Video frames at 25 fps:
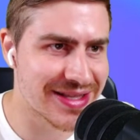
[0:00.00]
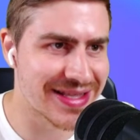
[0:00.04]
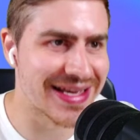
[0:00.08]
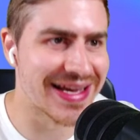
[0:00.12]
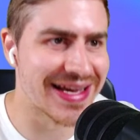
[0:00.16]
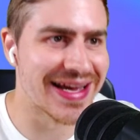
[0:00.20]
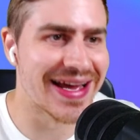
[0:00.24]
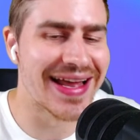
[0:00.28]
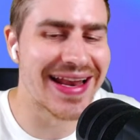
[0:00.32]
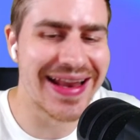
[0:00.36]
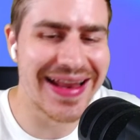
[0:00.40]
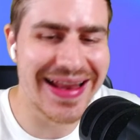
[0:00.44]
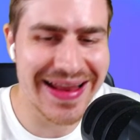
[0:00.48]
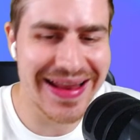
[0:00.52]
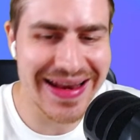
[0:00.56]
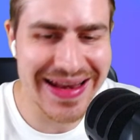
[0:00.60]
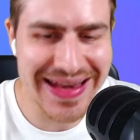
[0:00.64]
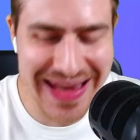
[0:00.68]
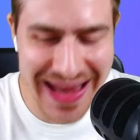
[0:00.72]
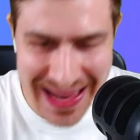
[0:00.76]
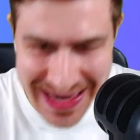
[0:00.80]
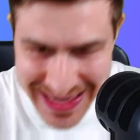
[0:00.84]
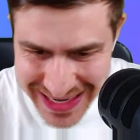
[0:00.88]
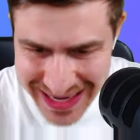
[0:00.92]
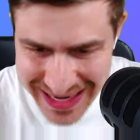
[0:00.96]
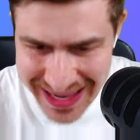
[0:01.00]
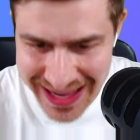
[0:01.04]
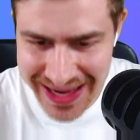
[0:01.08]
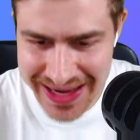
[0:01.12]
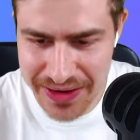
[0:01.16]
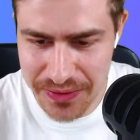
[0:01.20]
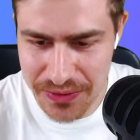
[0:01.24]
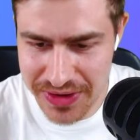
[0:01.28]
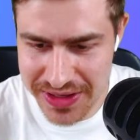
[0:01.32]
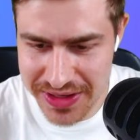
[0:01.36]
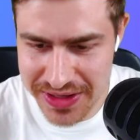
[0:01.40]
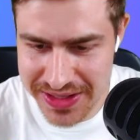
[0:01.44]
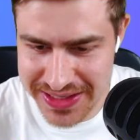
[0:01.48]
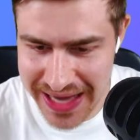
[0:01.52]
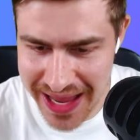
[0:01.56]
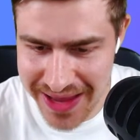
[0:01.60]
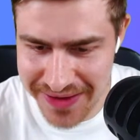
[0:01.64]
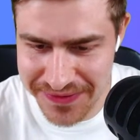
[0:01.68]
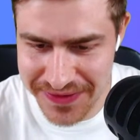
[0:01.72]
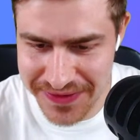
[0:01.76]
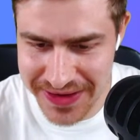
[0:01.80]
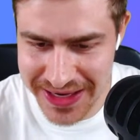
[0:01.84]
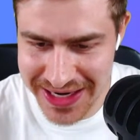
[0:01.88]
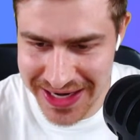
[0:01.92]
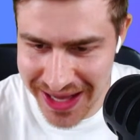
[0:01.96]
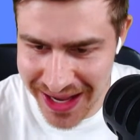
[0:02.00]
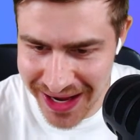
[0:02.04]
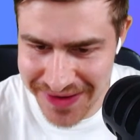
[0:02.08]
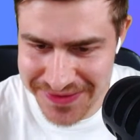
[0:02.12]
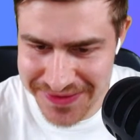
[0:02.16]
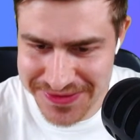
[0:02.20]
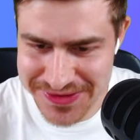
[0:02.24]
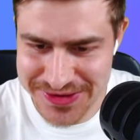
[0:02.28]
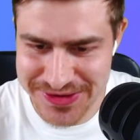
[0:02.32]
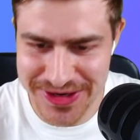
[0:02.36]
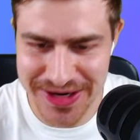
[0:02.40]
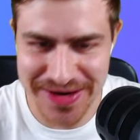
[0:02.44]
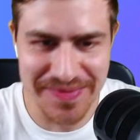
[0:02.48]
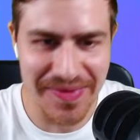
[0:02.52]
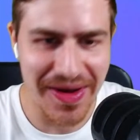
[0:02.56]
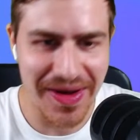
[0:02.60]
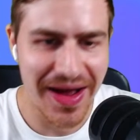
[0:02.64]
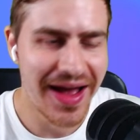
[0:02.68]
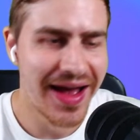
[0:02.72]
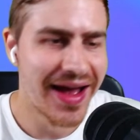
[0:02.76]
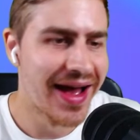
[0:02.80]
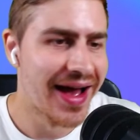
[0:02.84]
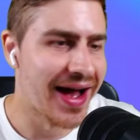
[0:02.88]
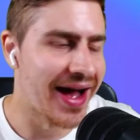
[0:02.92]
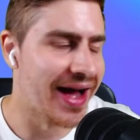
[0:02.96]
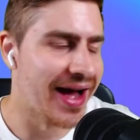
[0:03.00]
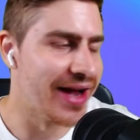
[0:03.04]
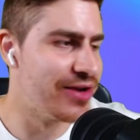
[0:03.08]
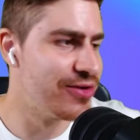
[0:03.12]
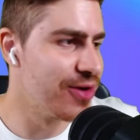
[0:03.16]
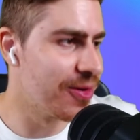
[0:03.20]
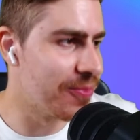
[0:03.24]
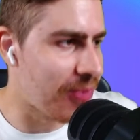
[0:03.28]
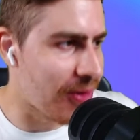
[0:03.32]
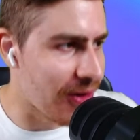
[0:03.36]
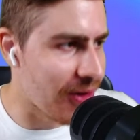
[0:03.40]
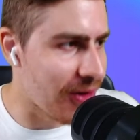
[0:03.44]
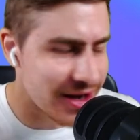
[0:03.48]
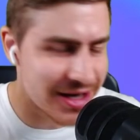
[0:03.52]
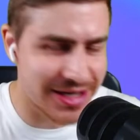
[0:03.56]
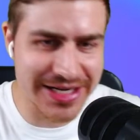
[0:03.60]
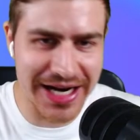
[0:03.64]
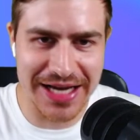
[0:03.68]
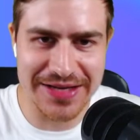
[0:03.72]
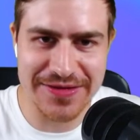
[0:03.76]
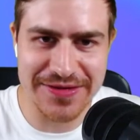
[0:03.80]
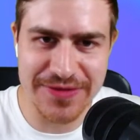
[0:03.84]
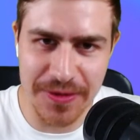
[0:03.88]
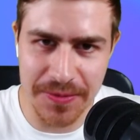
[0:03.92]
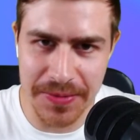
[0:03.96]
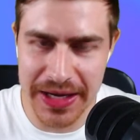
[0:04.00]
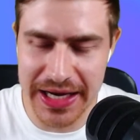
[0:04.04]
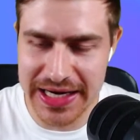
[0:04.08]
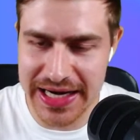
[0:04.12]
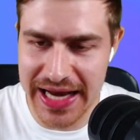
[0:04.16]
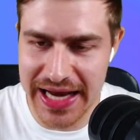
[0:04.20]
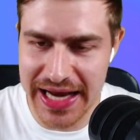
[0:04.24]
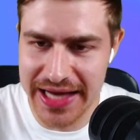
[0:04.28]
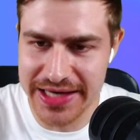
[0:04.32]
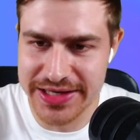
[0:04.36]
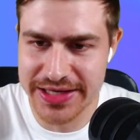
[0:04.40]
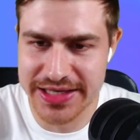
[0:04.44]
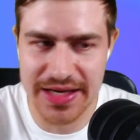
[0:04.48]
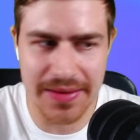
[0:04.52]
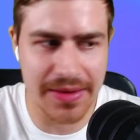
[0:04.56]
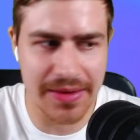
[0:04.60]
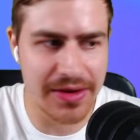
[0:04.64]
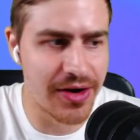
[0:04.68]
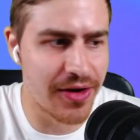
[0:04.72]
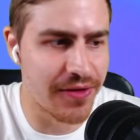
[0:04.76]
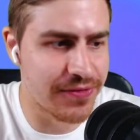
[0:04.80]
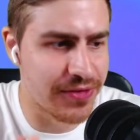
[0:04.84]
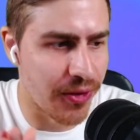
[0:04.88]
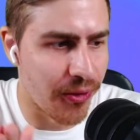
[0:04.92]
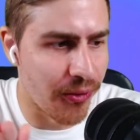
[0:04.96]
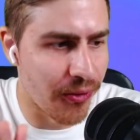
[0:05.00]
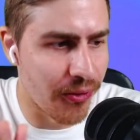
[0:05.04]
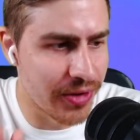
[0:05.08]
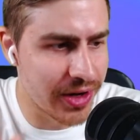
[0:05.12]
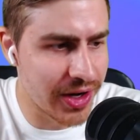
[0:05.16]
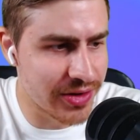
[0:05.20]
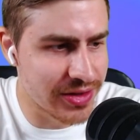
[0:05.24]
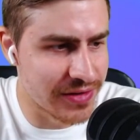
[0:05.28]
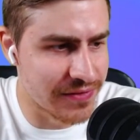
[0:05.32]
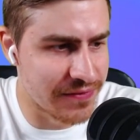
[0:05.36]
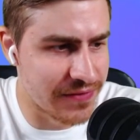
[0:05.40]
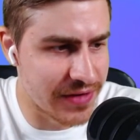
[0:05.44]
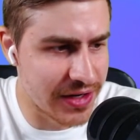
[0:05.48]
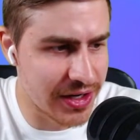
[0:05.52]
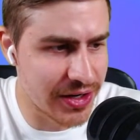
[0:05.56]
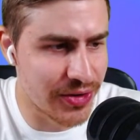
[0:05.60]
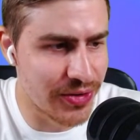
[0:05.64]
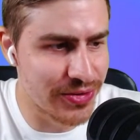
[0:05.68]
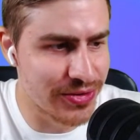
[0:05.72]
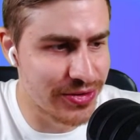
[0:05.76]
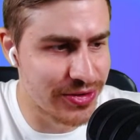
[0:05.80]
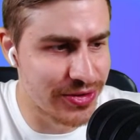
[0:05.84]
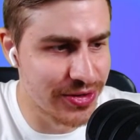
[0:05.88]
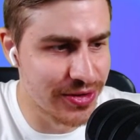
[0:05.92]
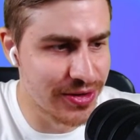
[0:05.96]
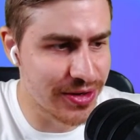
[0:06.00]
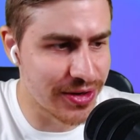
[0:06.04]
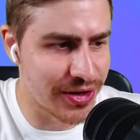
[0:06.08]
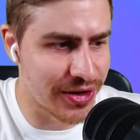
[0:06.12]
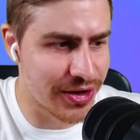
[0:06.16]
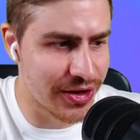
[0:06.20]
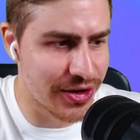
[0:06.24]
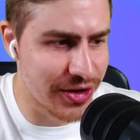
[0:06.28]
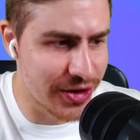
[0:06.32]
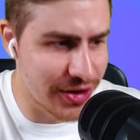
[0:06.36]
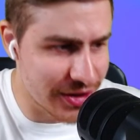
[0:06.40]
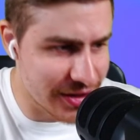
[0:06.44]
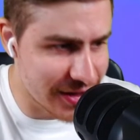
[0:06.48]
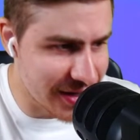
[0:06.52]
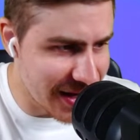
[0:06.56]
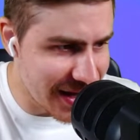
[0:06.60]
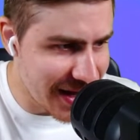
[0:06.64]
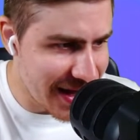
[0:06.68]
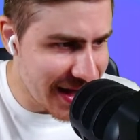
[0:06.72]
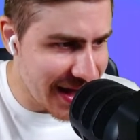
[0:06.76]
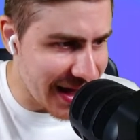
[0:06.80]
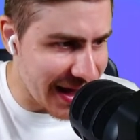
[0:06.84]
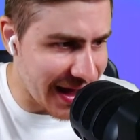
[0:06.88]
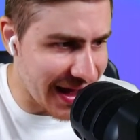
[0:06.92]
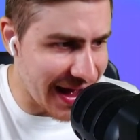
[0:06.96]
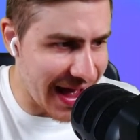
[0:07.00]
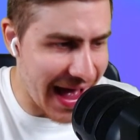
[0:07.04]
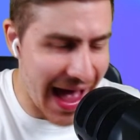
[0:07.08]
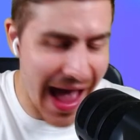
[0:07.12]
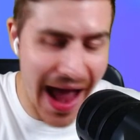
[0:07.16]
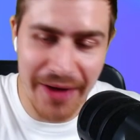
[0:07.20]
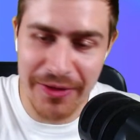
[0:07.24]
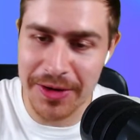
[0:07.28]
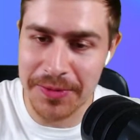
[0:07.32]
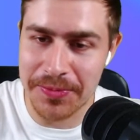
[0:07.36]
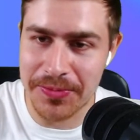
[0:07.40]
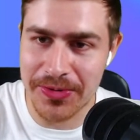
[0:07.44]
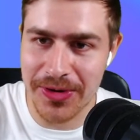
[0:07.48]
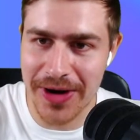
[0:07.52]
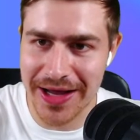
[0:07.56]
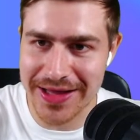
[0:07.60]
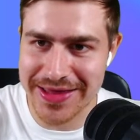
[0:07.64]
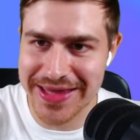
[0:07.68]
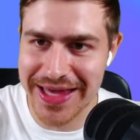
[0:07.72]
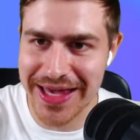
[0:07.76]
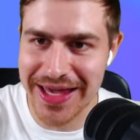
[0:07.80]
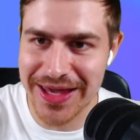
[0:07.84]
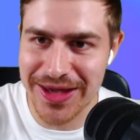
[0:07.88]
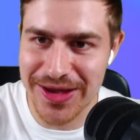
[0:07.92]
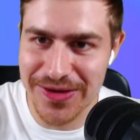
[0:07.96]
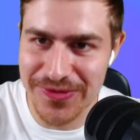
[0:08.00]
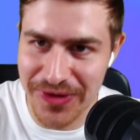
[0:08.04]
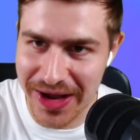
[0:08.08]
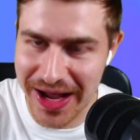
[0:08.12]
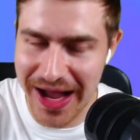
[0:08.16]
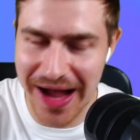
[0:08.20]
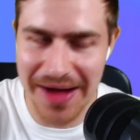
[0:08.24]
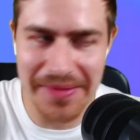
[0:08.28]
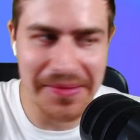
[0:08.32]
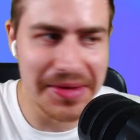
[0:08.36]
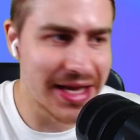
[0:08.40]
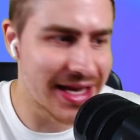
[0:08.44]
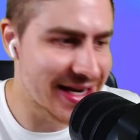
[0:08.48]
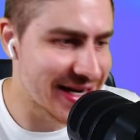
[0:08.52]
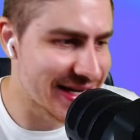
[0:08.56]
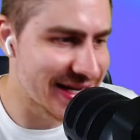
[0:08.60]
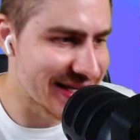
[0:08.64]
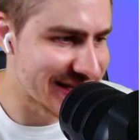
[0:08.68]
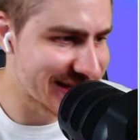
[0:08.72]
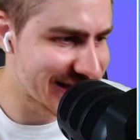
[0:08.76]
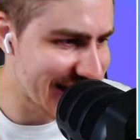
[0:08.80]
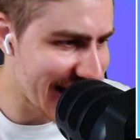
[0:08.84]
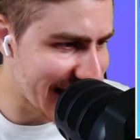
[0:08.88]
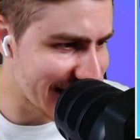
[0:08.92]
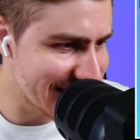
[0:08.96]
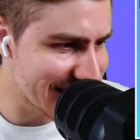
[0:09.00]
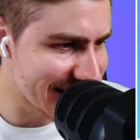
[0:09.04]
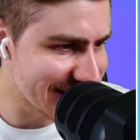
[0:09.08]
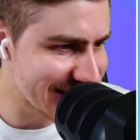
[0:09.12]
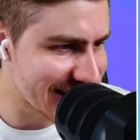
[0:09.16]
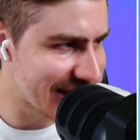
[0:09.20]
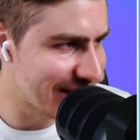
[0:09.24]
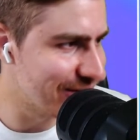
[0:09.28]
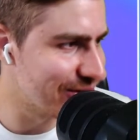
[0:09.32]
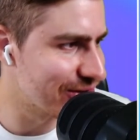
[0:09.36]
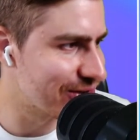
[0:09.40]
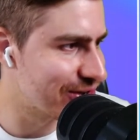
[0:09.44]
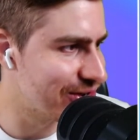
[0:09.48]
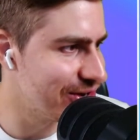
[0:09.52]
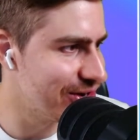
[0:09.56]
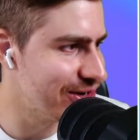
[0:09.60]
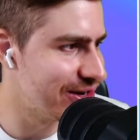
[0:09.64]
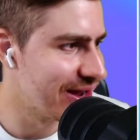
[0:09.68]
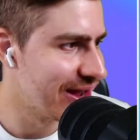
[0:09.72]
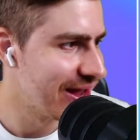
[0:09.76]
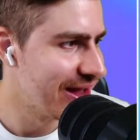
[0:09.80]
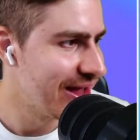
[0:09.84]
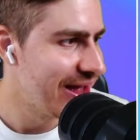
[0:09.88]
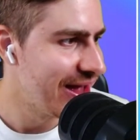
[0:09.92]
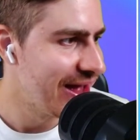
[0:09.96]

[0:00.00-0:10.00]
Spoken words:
the Deadline with Davey live stream. I do apologize for being late. Just let me know if the audio and the video do look good. Harry Pratt, thank you for coming in and saying that they look good.